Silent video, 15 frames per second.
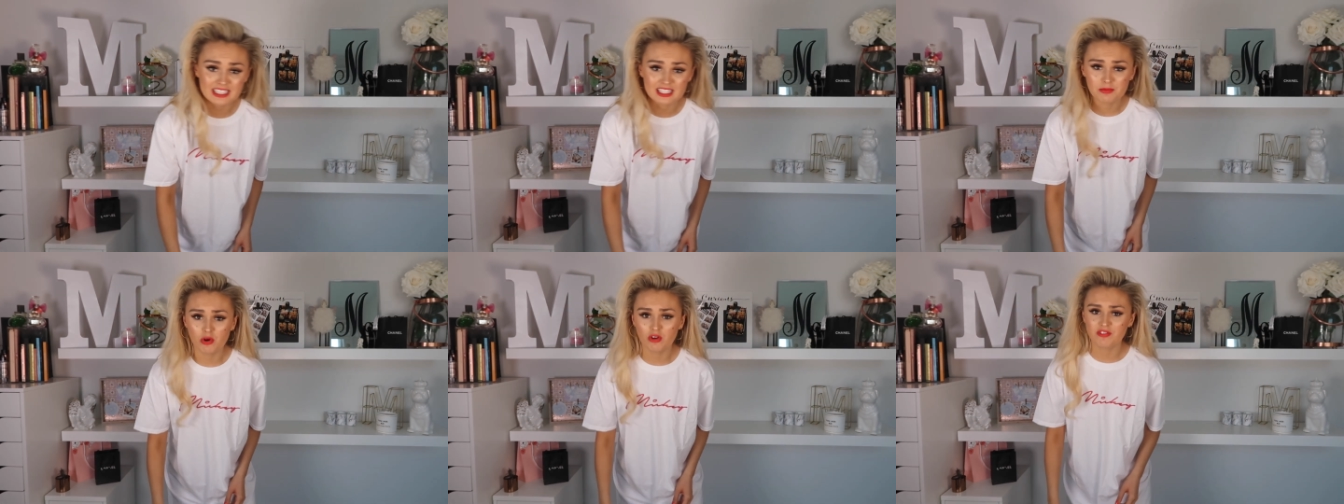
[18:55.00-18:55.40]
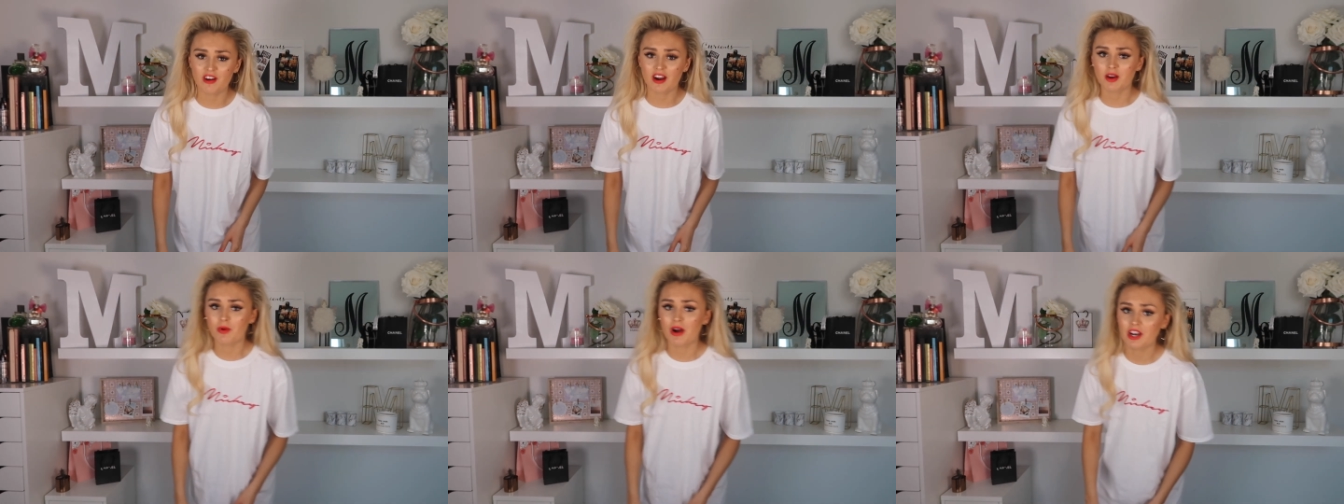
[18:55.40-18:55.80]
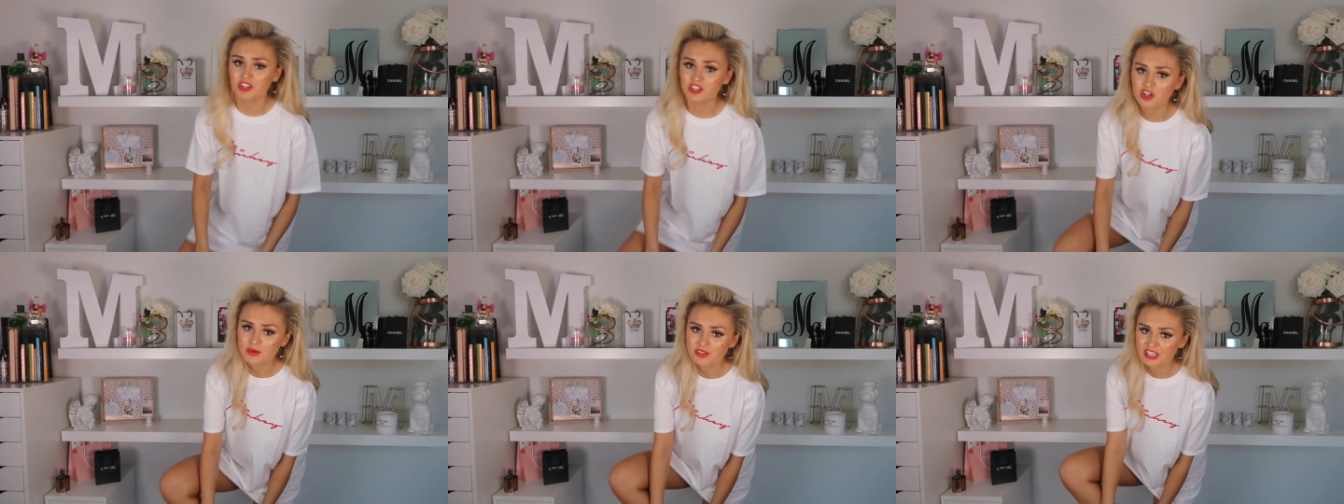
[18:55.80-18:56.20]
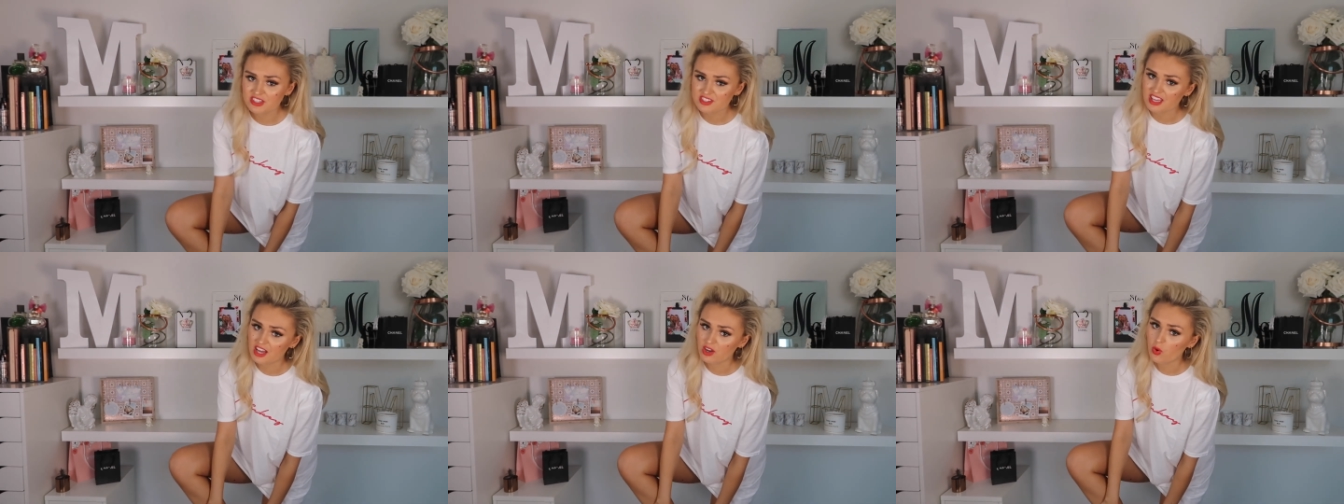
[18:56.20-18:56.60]
take them off very well and you know when they
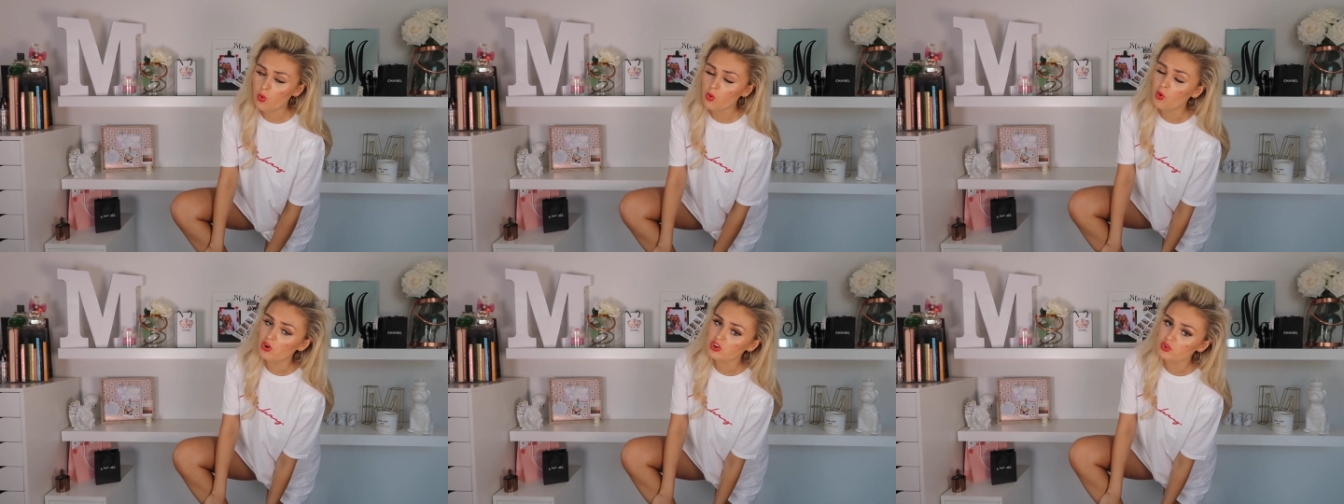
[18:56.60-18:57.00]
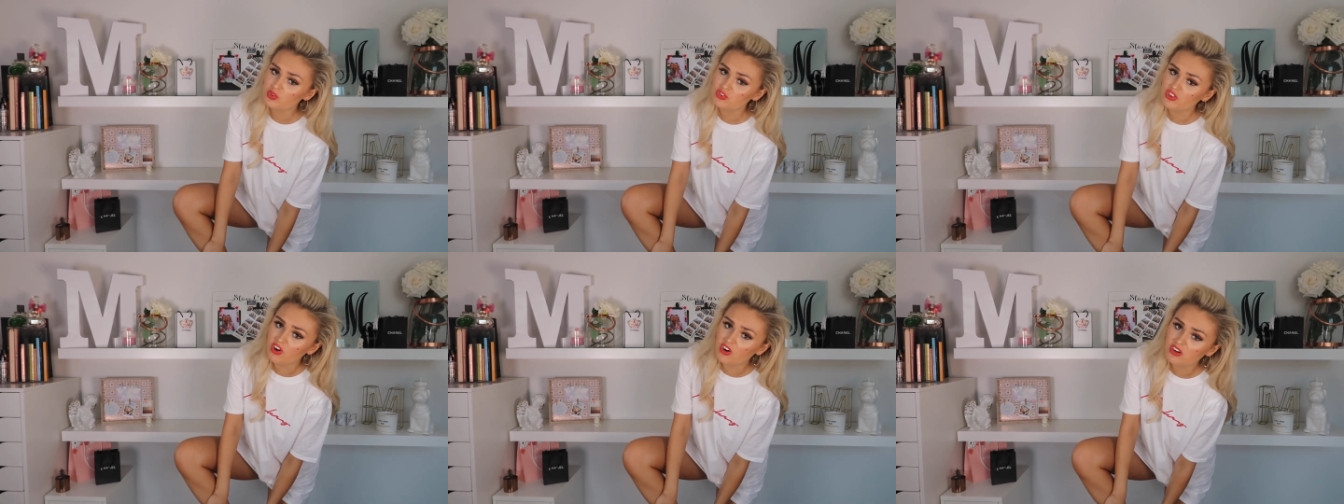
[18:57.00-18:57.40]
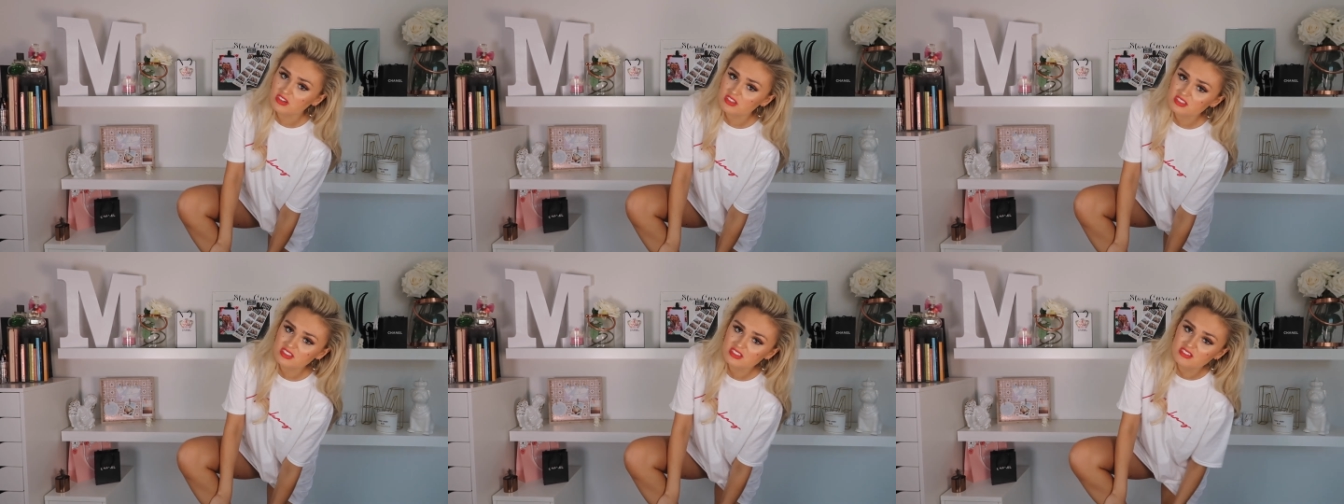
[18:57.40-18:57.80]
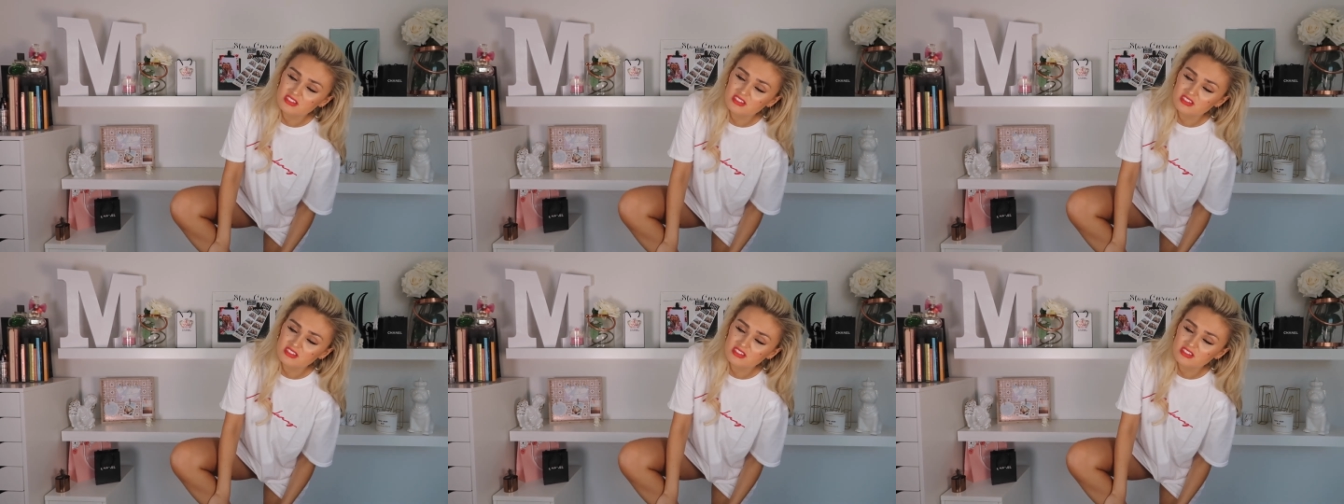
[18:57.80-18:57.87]
just get caught on your socks?